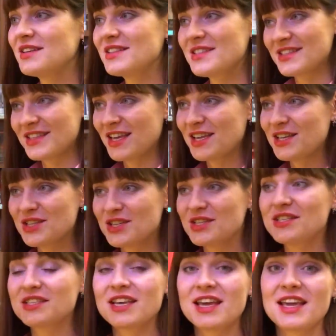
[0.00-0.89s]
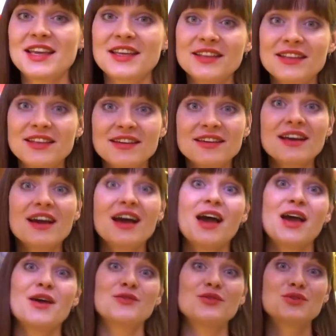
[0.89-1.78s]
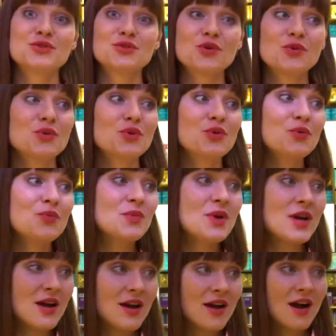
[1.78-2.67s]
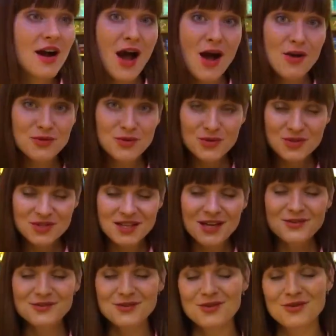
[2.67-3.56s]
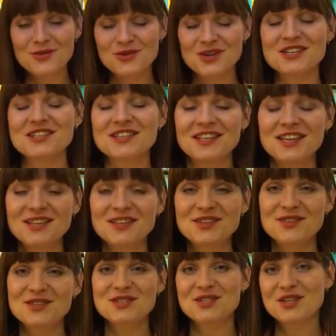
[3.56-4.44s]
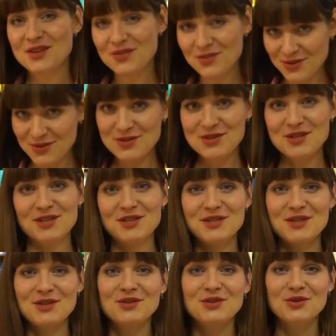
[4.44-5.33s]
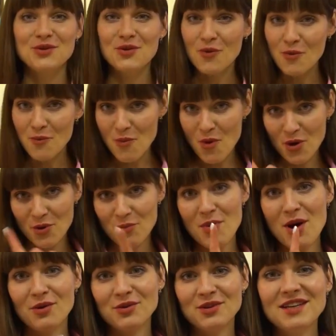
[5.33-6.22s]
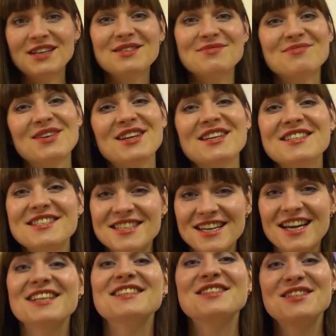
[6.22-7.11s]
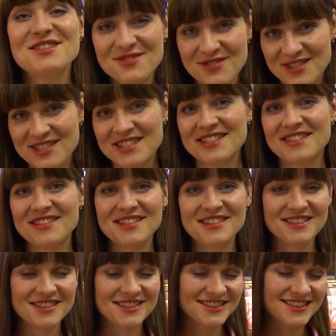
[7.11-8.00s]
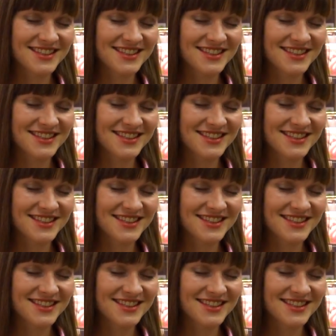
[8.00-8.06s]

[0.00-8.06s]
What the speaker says: sections, and I will show you how to start to learn Russian language. If you're interested to know more about it, please continue with this video.